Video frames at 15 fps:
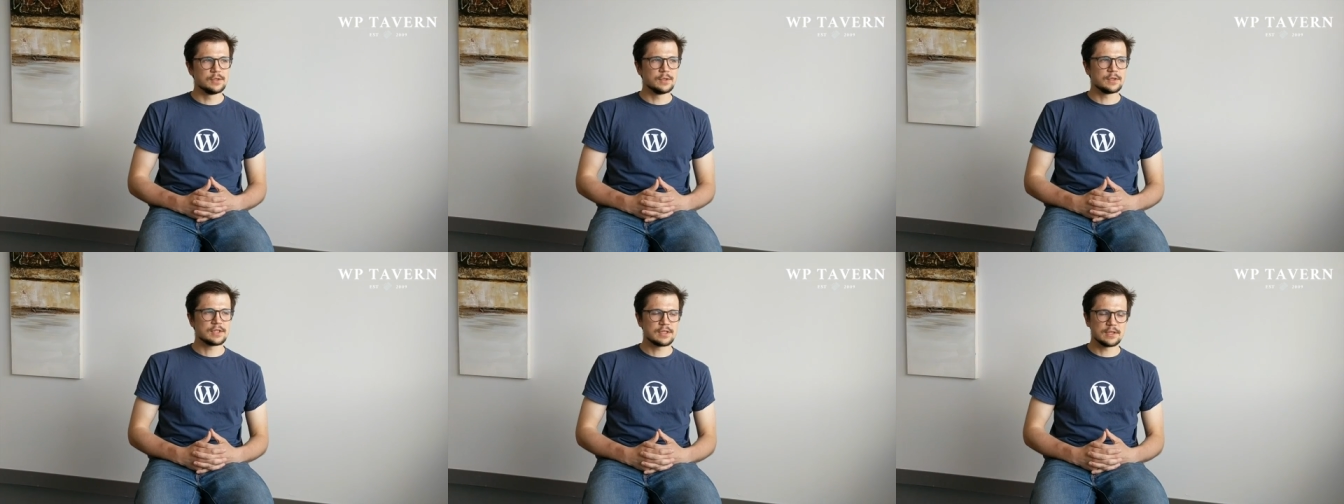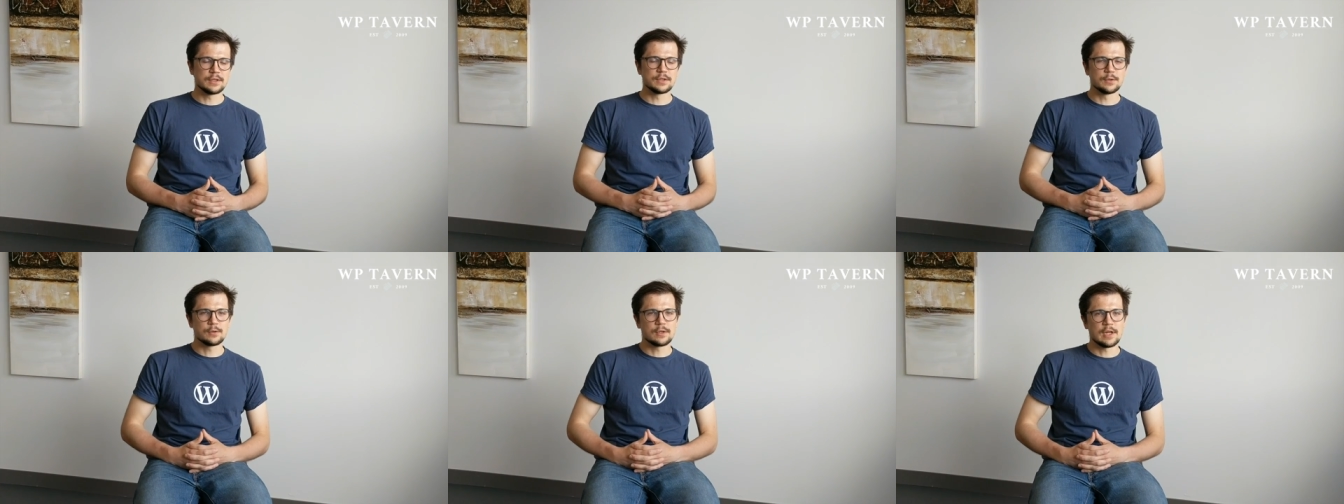still
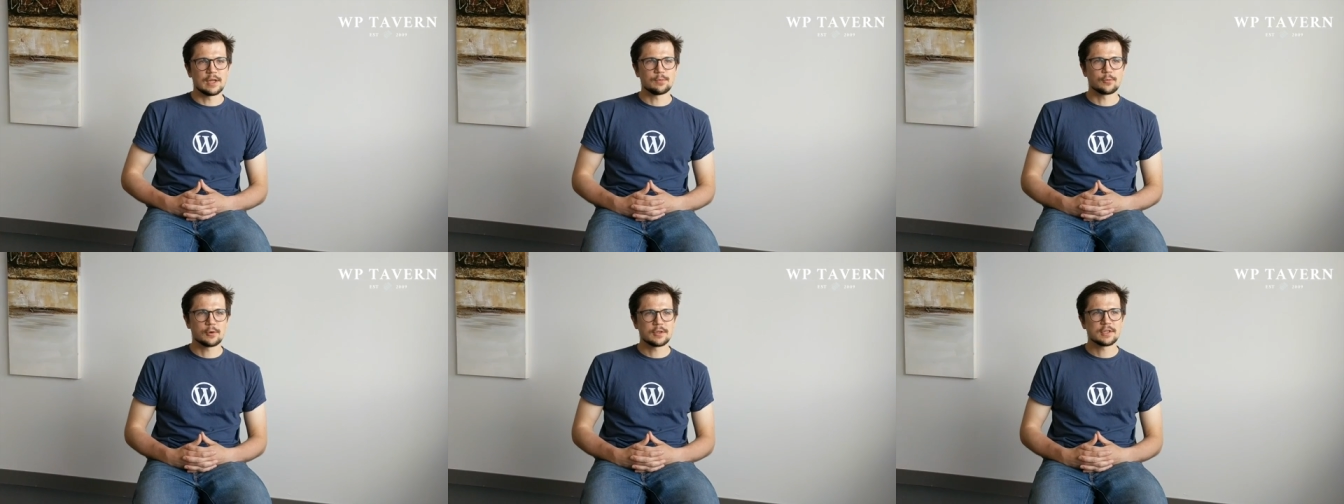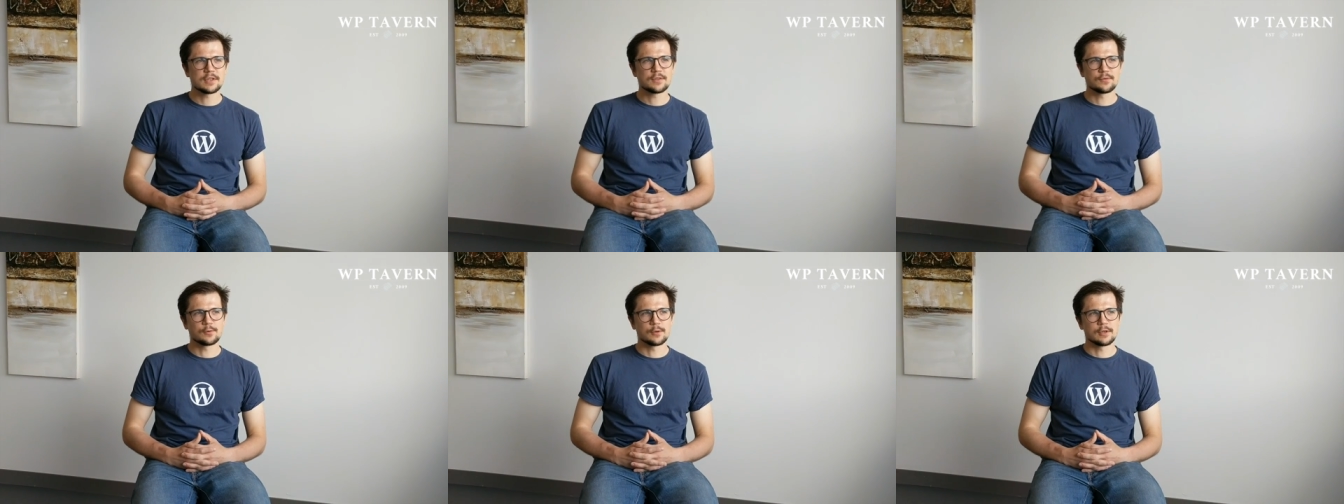do client projects
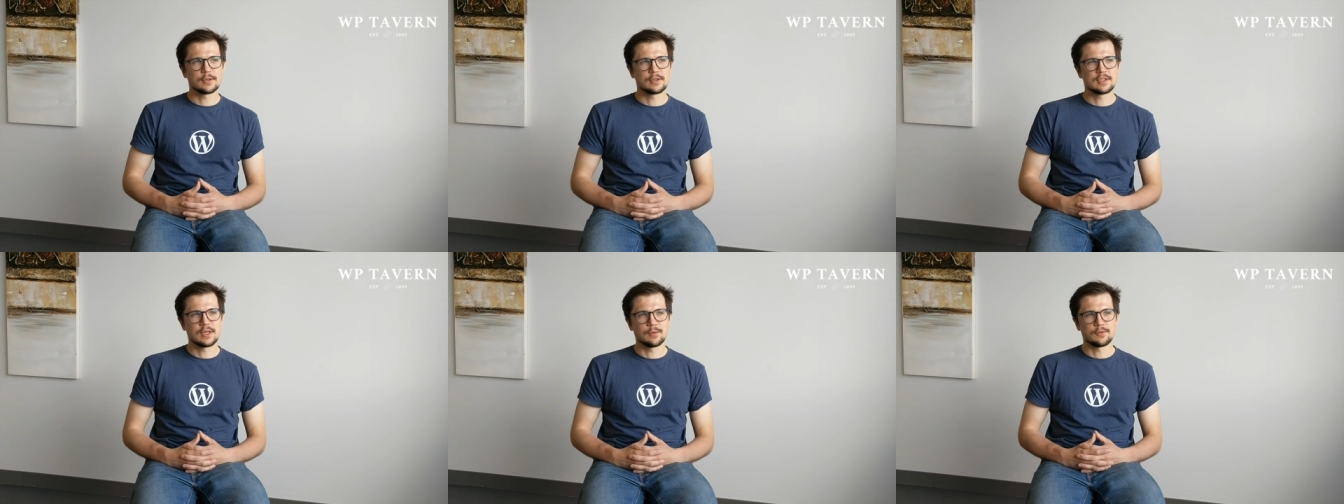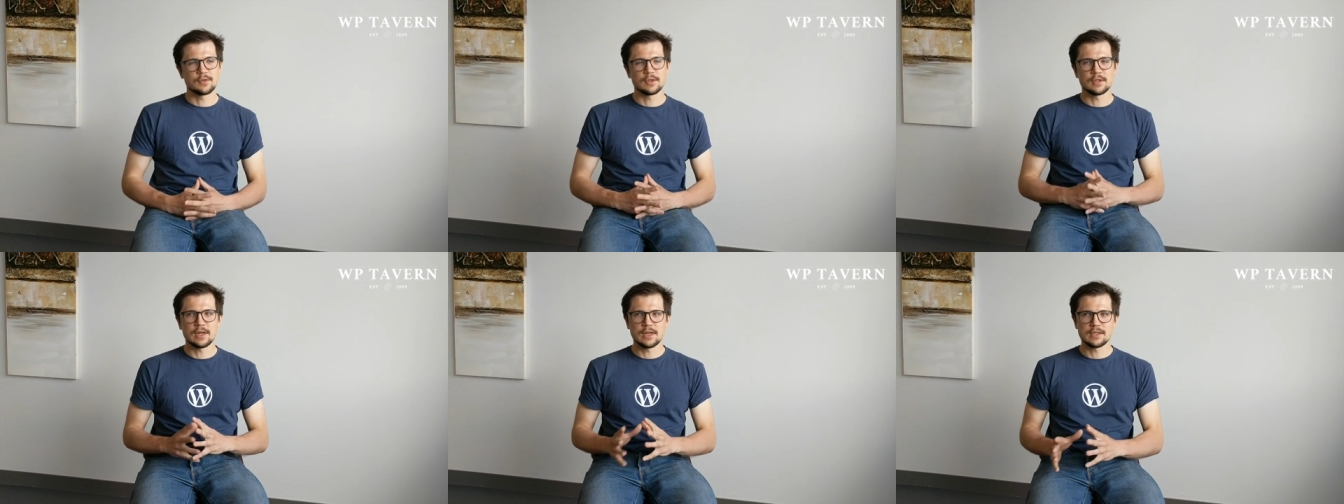for some of the
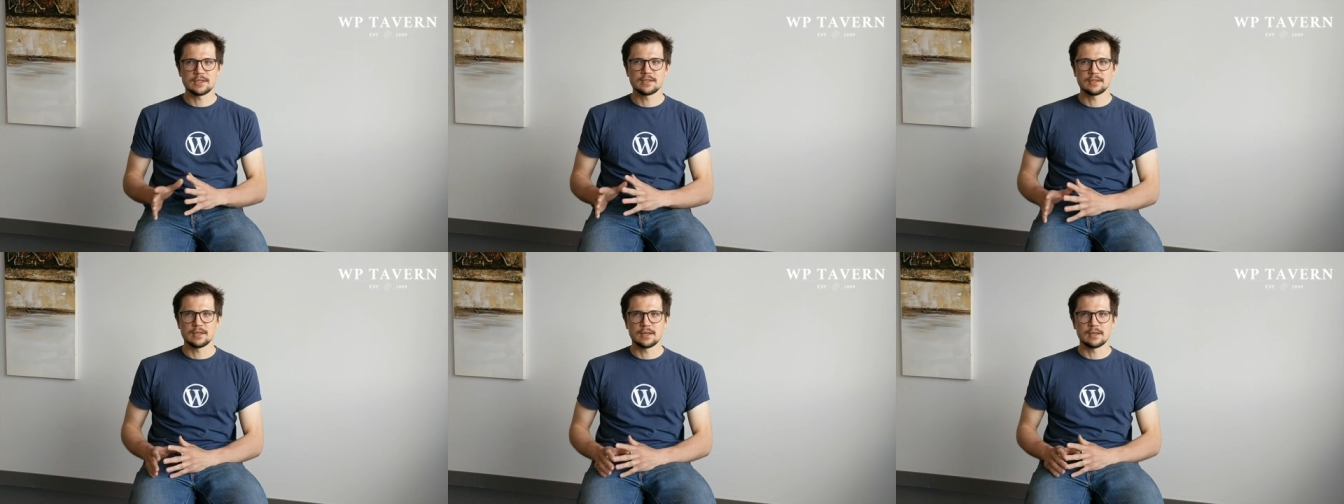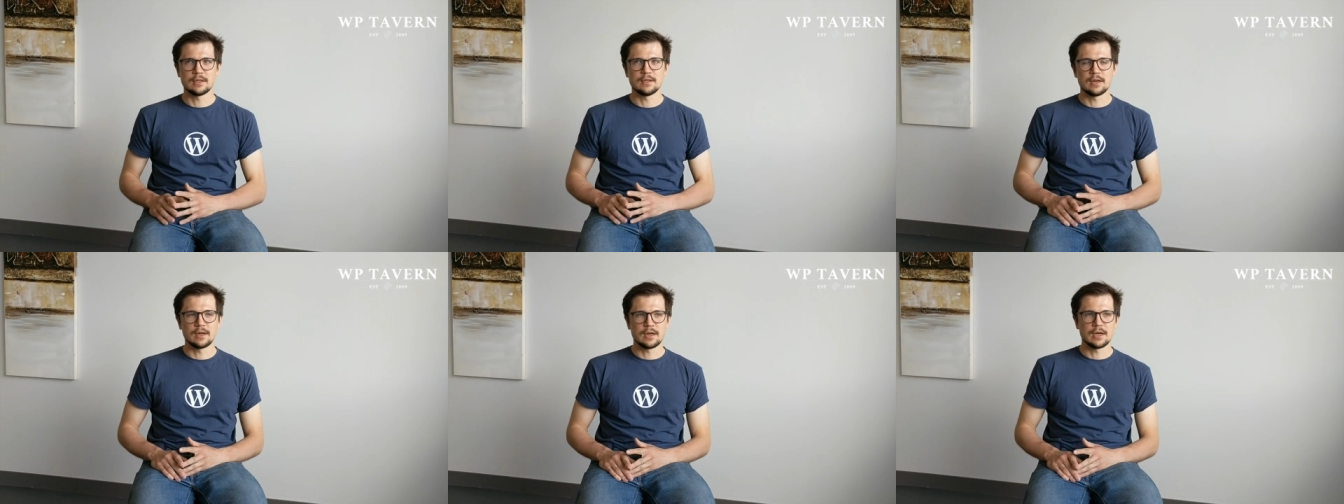clients that
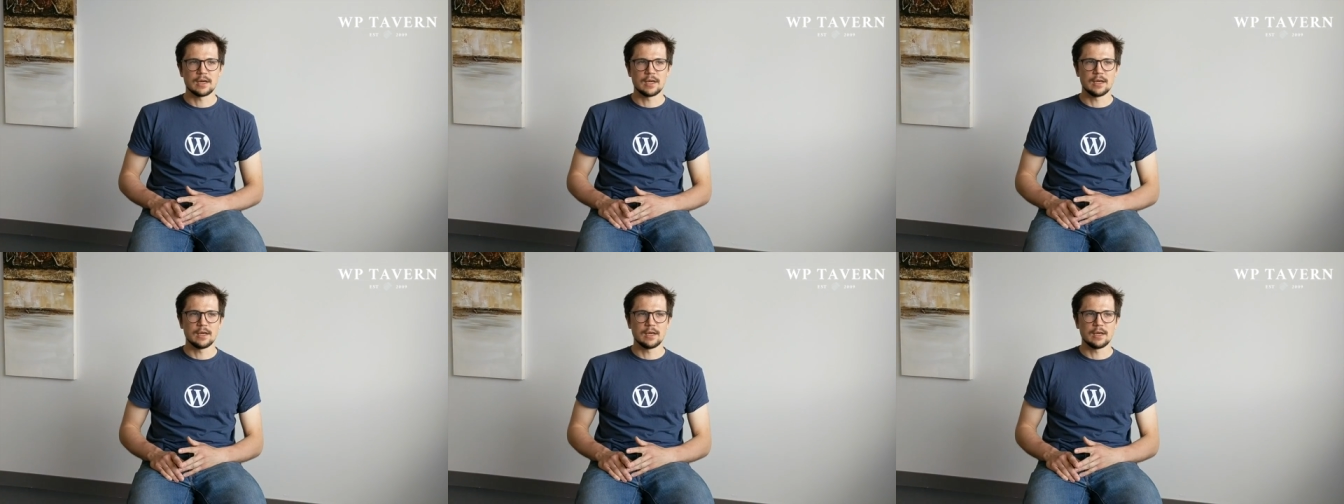I